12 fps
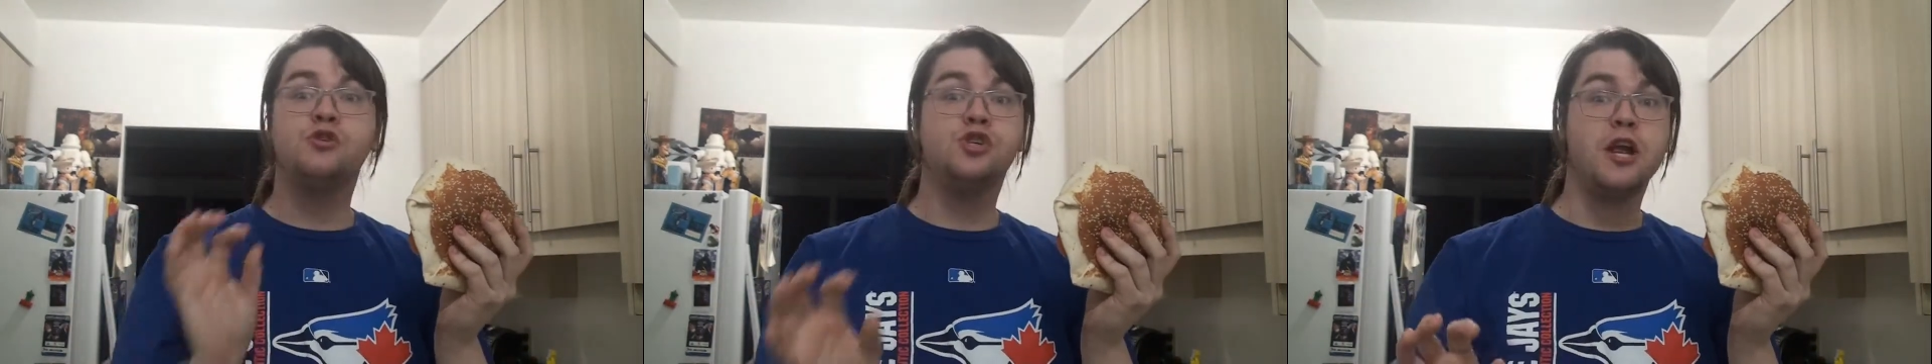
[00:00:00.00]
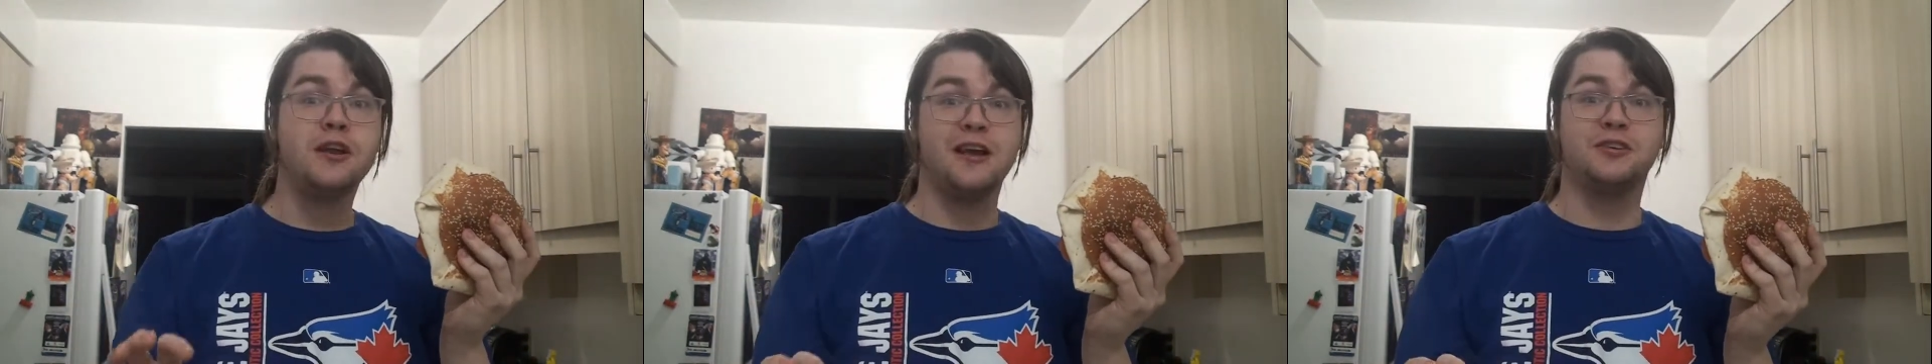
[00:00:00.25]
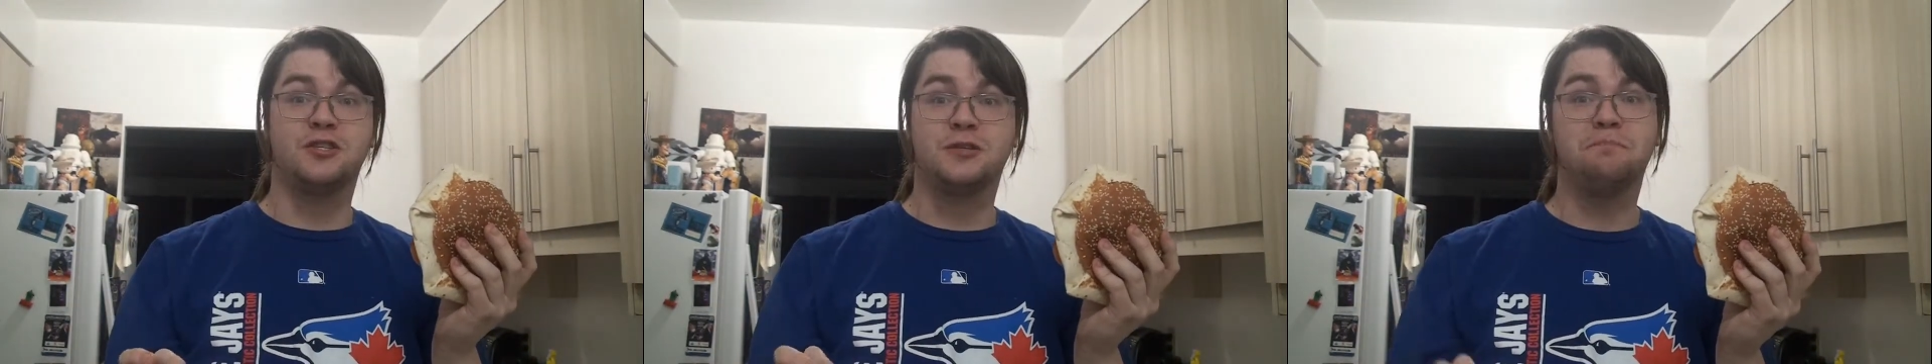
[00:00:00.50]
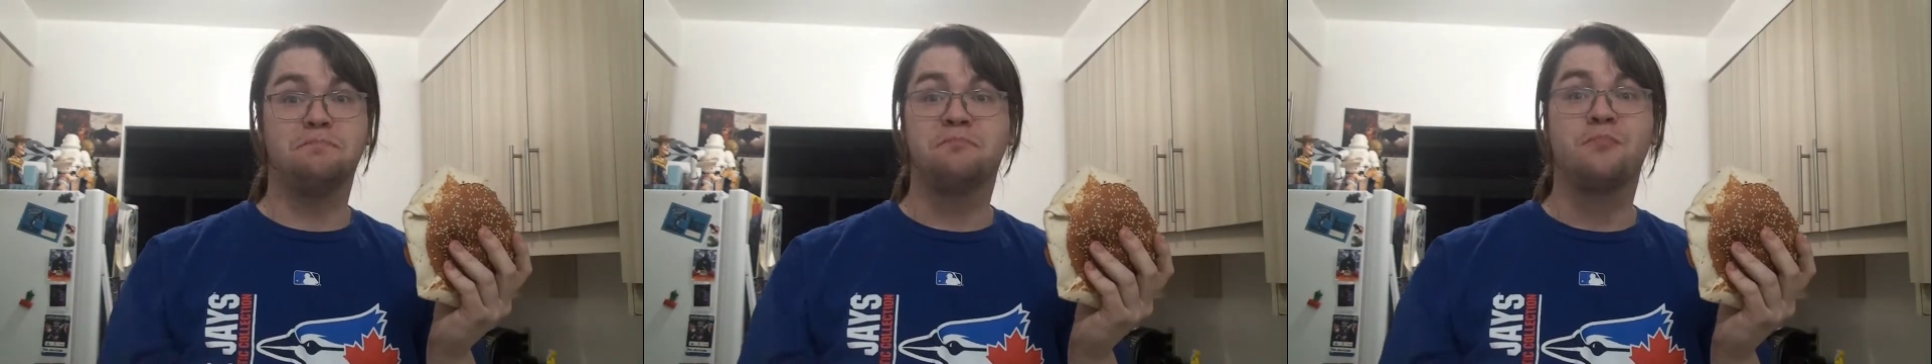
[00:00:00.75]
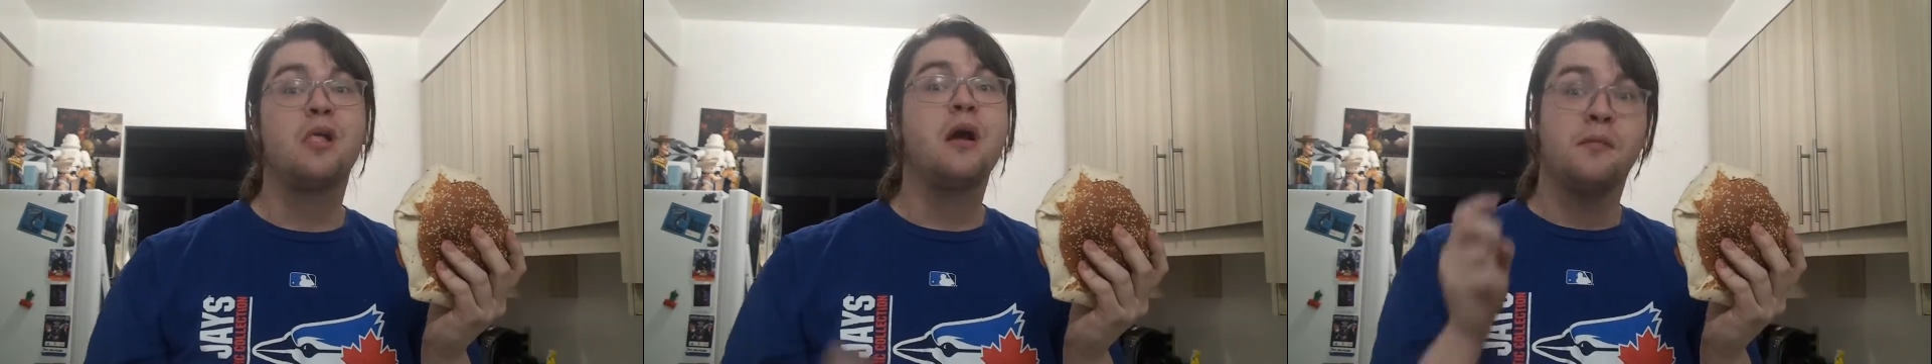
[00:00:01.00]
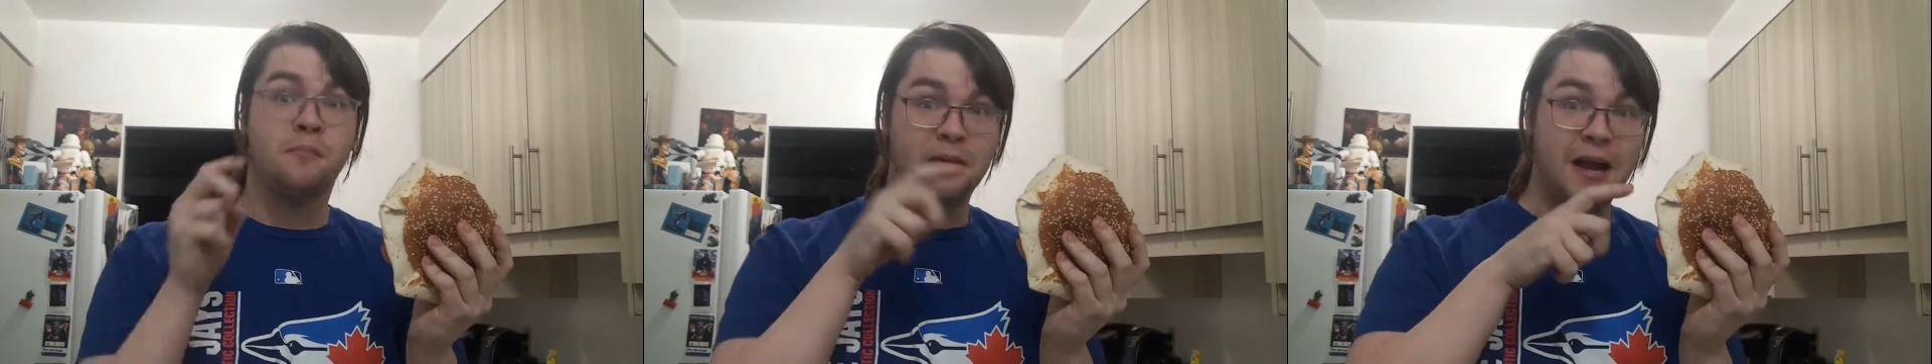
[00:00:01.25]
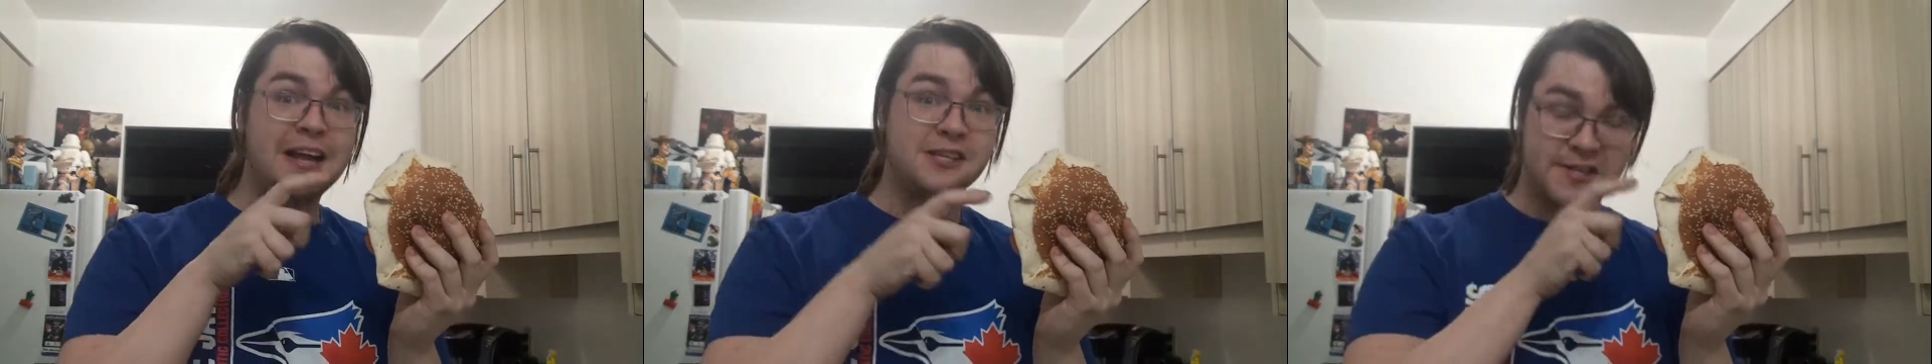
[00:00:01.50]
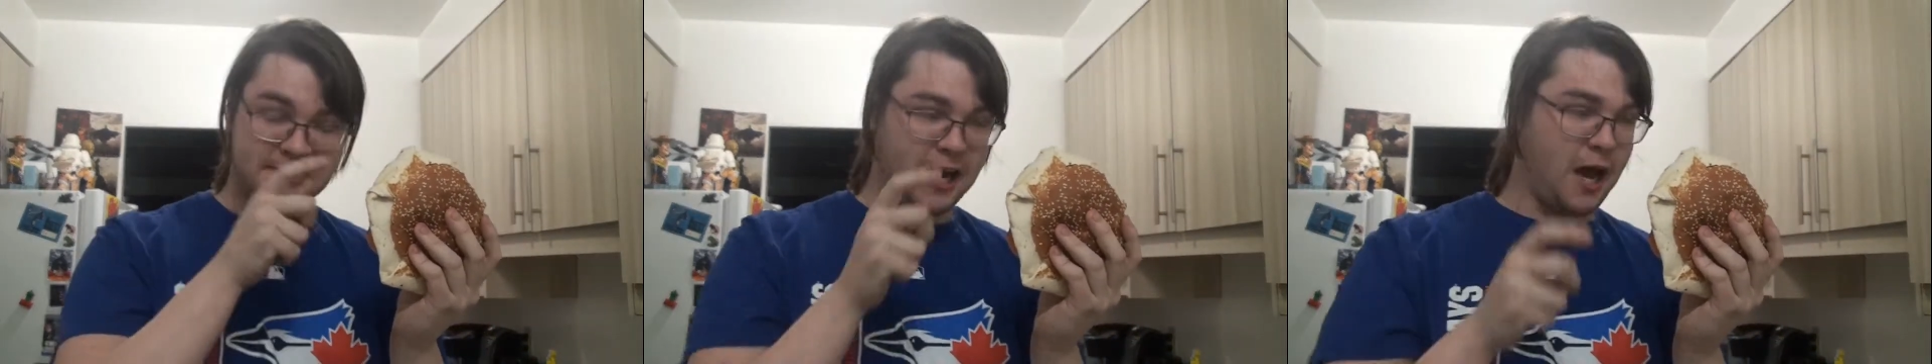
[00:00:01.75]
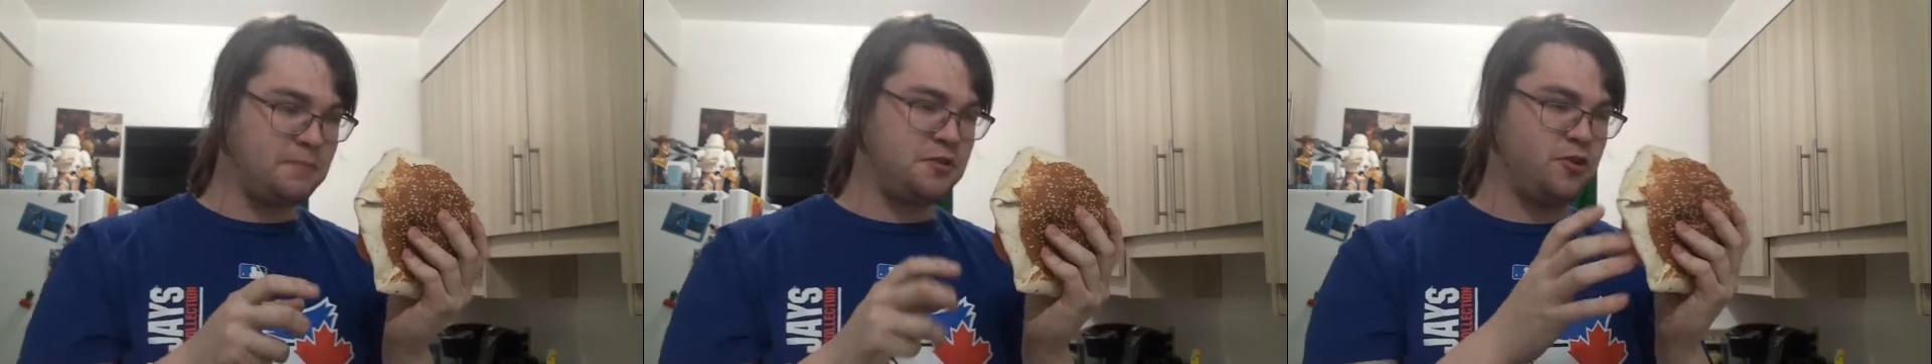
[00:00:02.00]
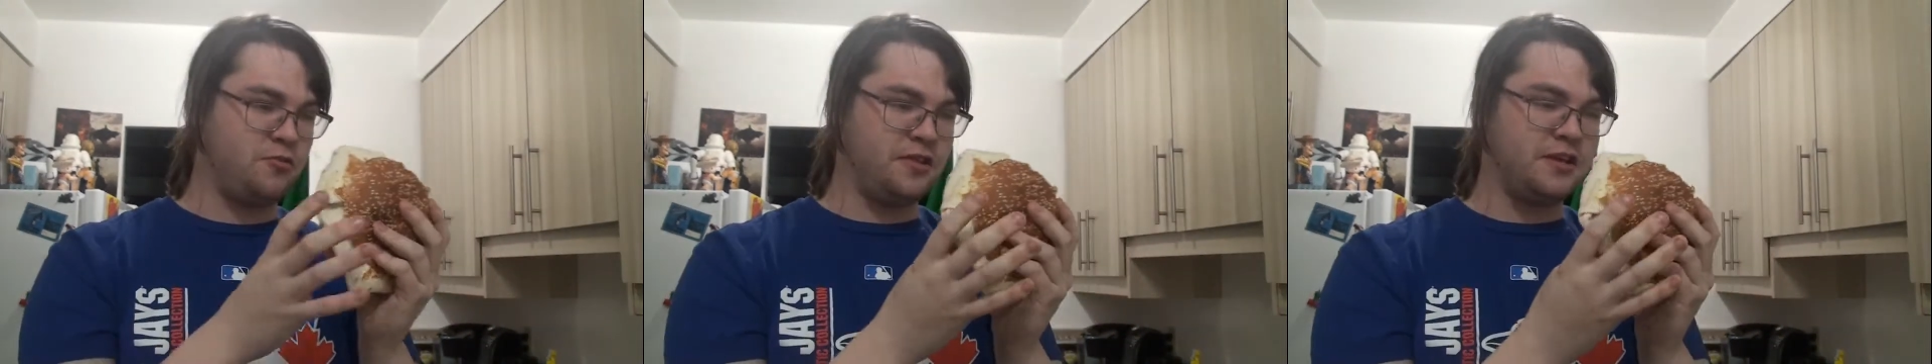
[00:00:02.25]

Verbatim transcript: Genius. But I just topped you.